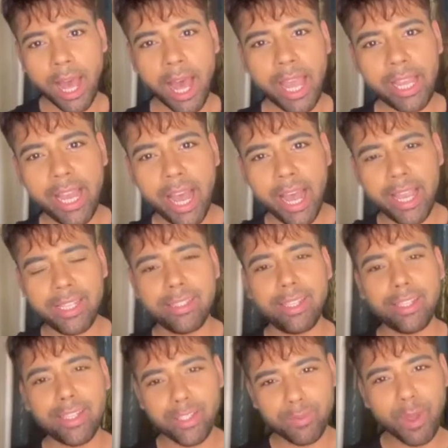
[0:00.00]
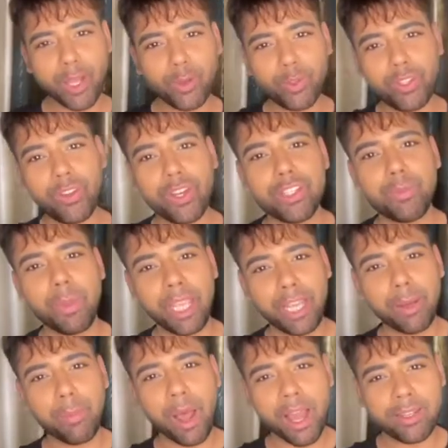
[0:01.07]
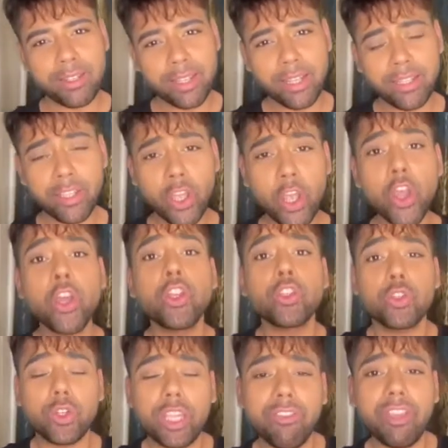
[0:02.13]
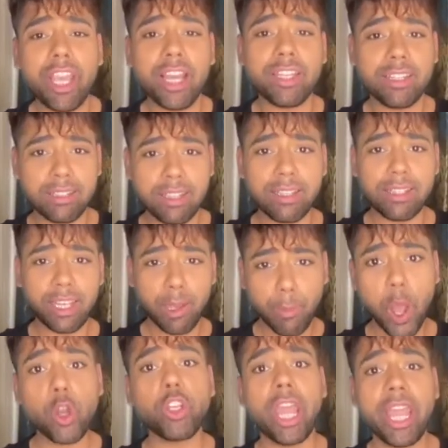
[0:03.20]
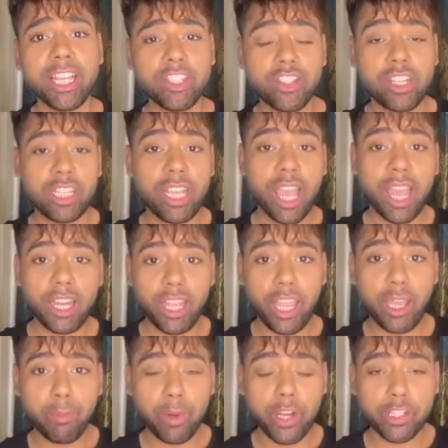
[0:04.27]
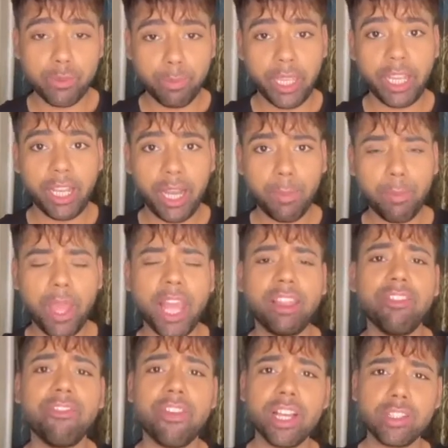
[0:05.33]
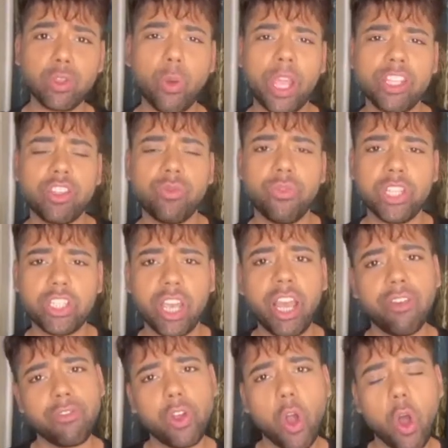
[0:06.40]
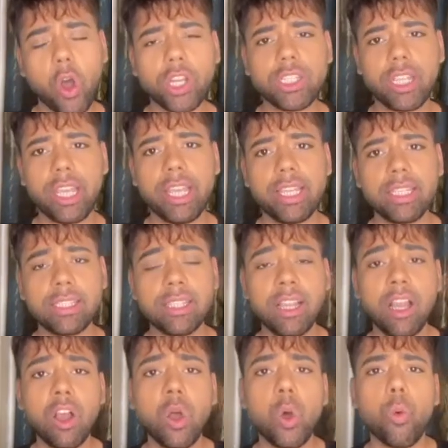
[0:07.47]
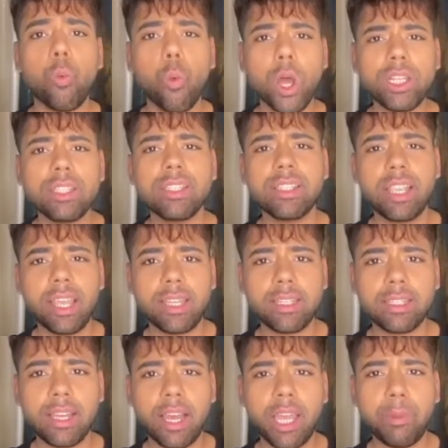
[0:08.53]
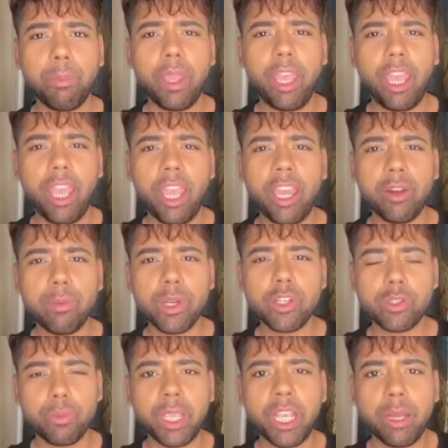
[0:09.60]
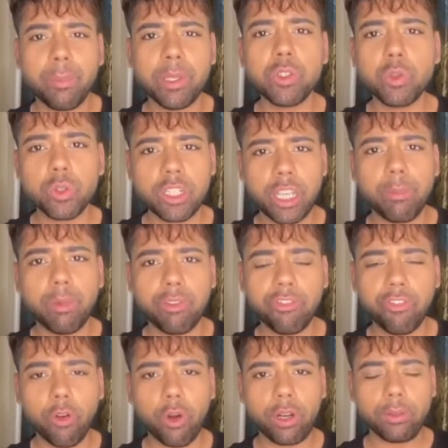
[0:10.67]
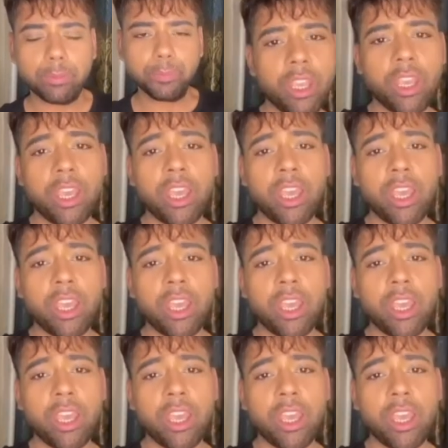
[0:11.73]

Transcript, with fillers: Hi guys, this is Manu Dheeraj Makeup Artist. Today we are discussing about HD and airbrush makeup and the first question which I have got is what skin type airbrush makeup is suitable for?